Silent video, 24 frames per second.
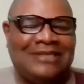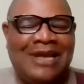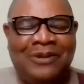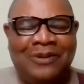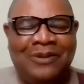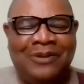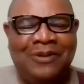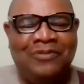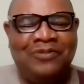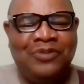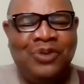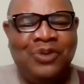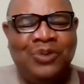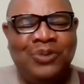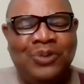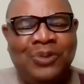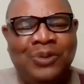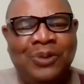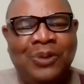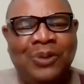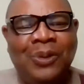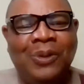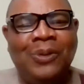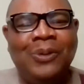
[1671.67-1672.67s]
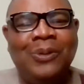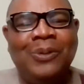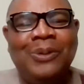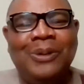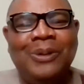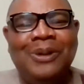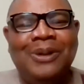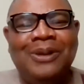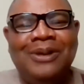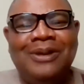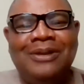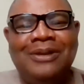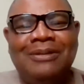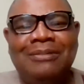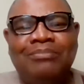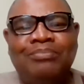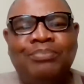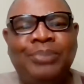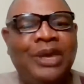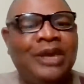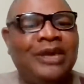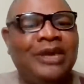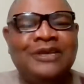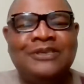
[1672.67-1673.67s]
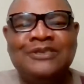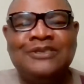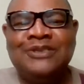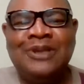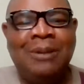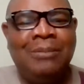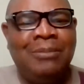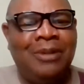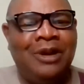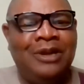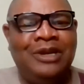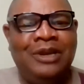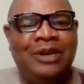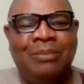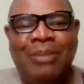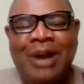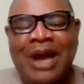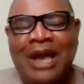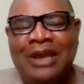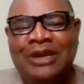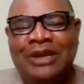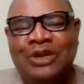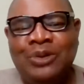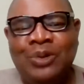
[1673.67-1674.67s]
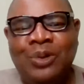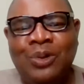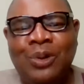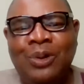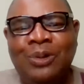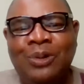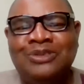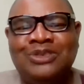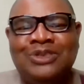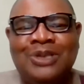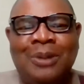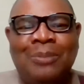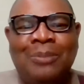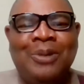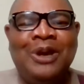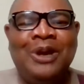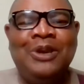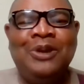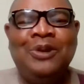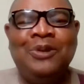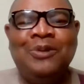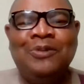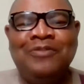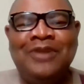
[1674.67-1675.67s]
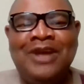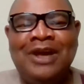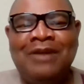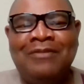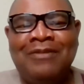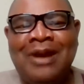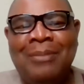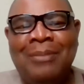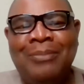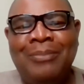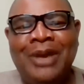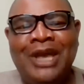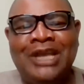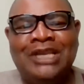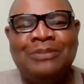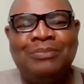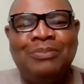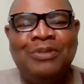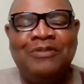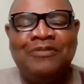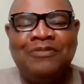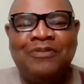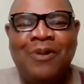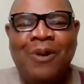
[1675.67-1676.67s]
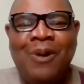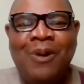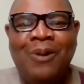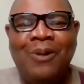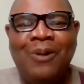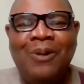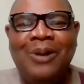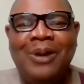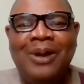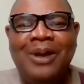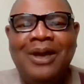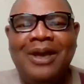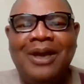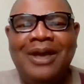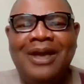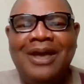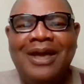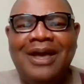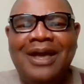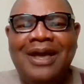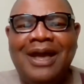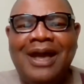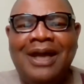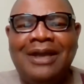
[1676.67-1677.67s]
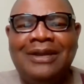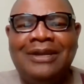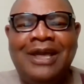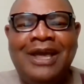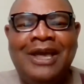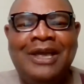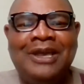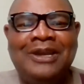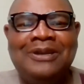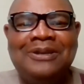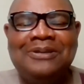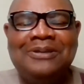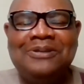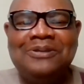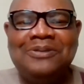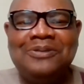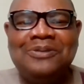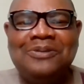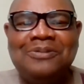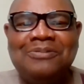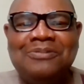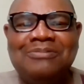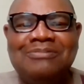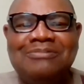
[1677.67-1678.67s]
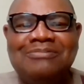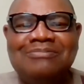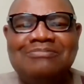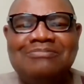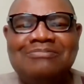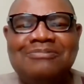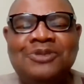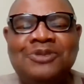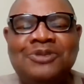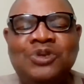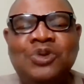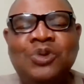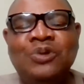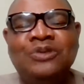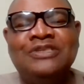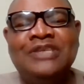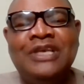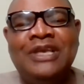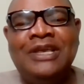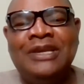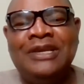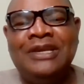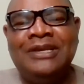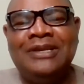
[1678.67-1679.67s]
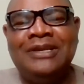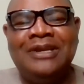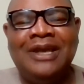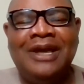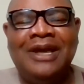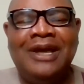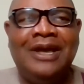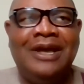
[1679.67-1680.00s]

side of you, you know. Picking somebody by the road, somebody you've never met before, and then using...